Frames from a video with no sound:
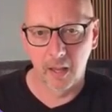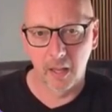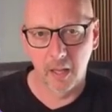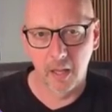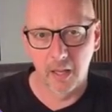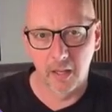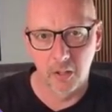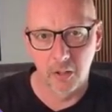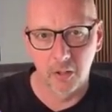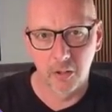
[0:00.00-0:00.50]

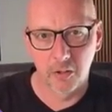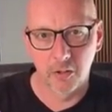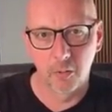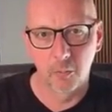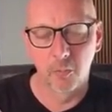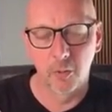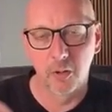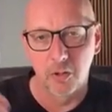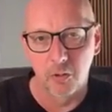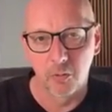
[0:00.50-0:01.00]
and
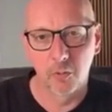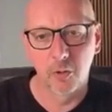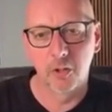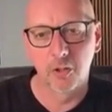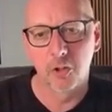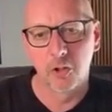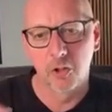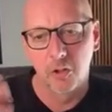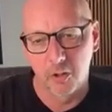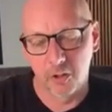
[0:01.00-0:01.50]
with
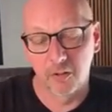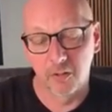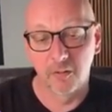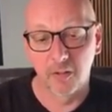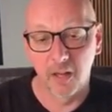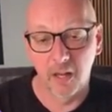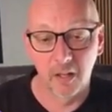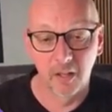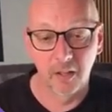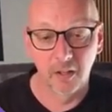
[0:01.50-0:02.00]
which
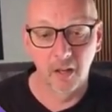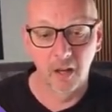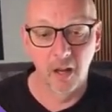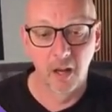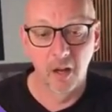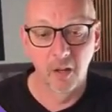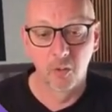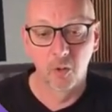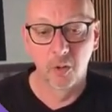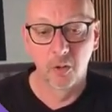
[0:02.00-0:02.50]
event
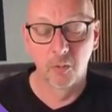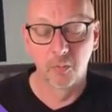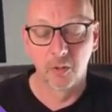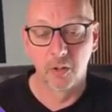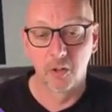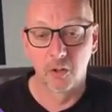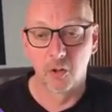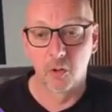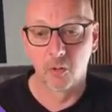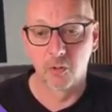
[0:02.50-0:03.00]
I will be
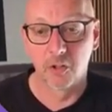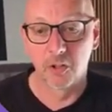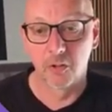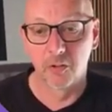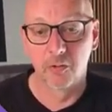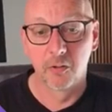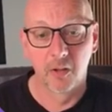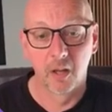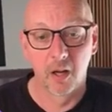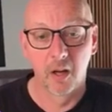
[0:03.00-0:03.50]

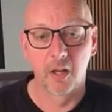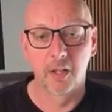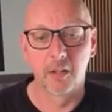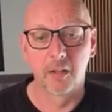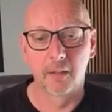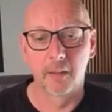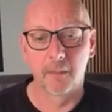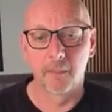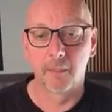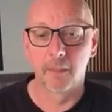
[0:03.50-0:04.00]
notified.
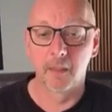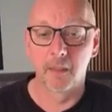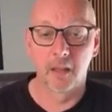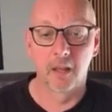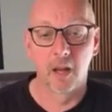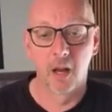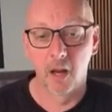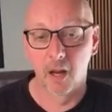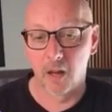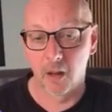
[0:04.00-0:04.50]

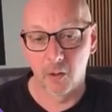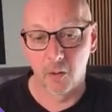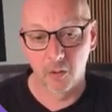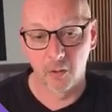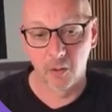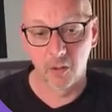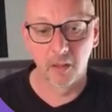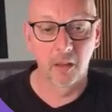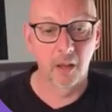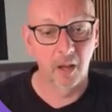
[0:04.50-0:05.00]

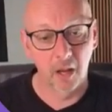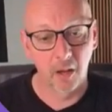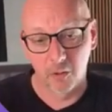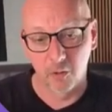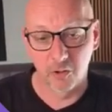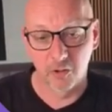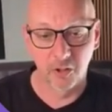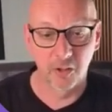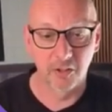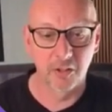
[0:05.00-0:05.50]
Now I
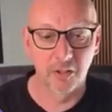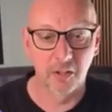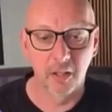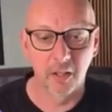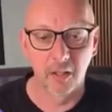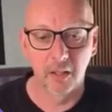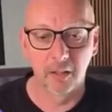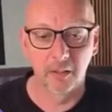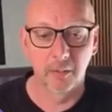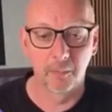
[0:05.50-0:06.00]
could just
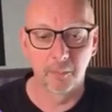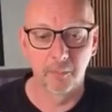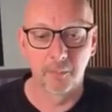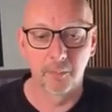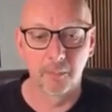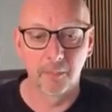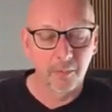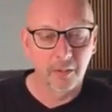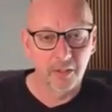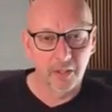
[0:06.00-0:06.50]
say
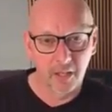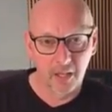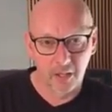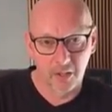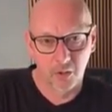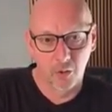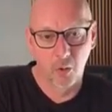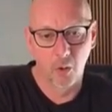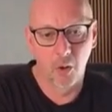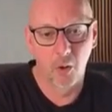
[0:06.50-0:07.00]

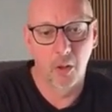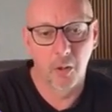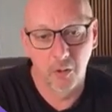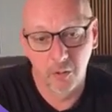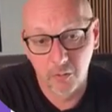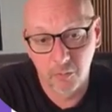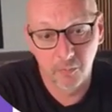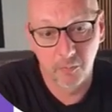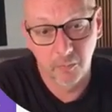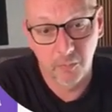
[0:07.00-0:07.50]
select all,
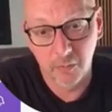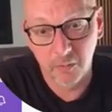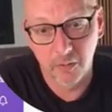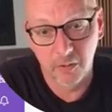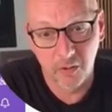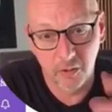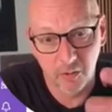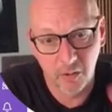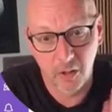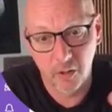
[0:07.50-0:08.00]

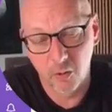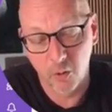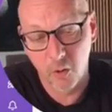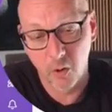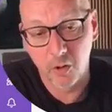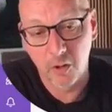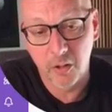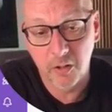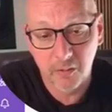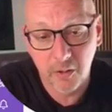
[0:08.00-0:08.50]
so that
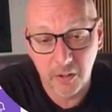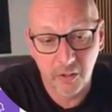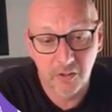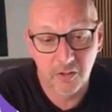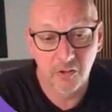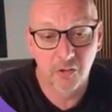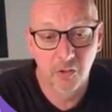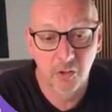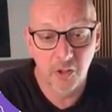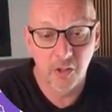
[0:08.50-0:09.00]
all
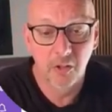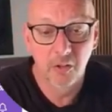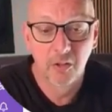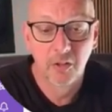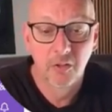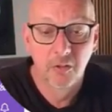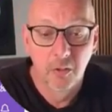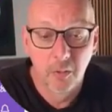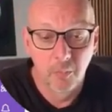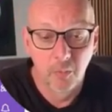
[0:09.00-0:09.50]
events trigger
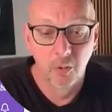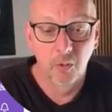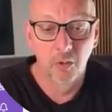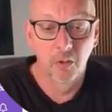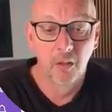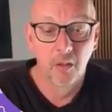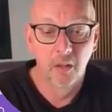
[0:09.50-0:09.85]
this webhook,